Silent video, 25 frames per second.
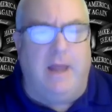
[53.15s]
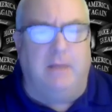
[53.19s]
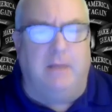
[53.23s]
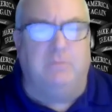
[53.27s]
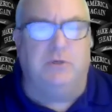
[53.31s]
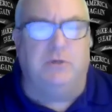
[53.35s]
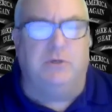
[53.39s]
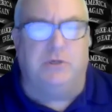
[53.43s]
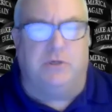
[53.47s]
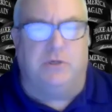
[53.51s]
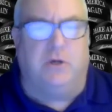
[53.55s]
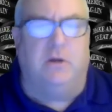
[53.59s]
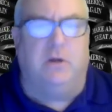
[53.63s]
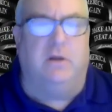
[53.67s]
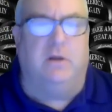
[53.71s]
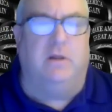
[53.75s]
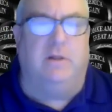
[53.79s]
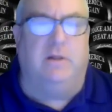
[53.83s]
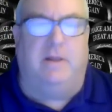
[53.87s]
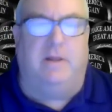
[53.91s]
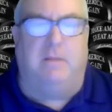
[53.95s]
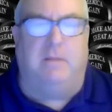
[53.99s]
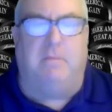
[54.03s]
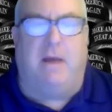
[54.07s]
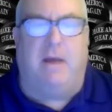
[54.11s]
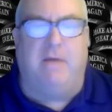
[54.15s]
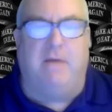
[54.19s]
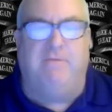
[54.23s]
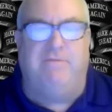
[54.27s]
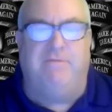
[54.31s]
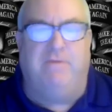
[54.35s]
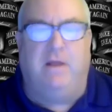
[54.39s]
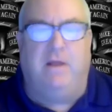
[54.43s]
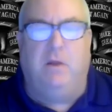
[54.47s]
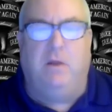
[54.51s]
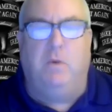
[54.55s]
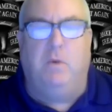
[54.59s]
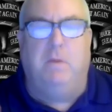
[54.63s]
am certain that my
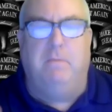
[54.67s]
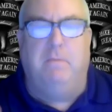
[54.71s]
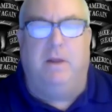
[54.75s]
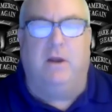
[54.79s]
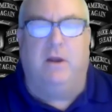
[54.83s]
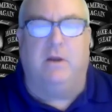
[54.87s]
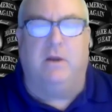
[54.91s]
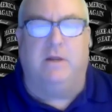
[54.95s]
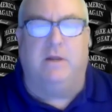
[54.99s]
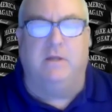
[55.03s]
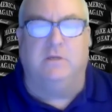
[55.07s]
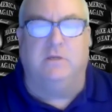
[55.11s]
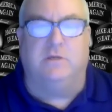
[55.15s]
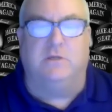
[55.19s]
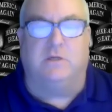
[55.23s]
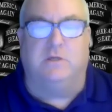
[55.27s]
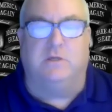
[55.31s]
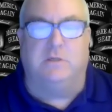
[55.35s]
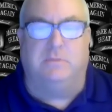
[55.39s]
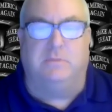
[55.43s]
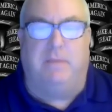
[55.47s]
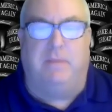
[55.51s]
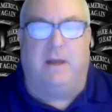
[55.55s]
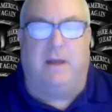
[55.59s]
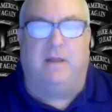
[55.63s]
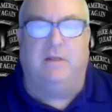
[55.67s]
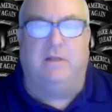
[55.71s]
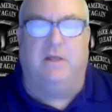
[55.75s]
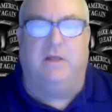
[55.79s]
fellow Americans expect